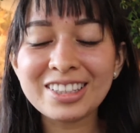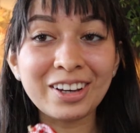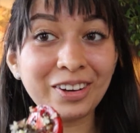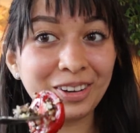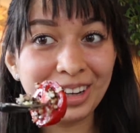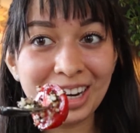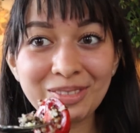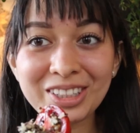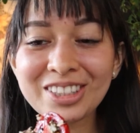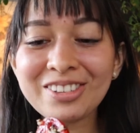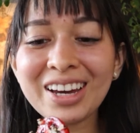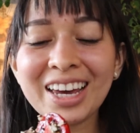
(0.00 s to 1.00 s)
So let me
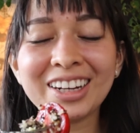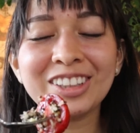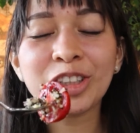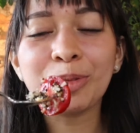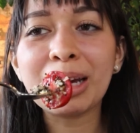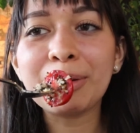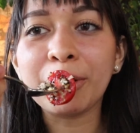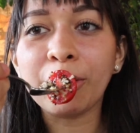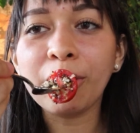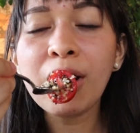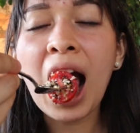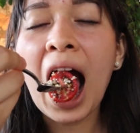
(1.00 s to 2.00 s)
just go ahead and enjoy my
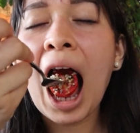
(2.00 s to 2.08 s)
bowl.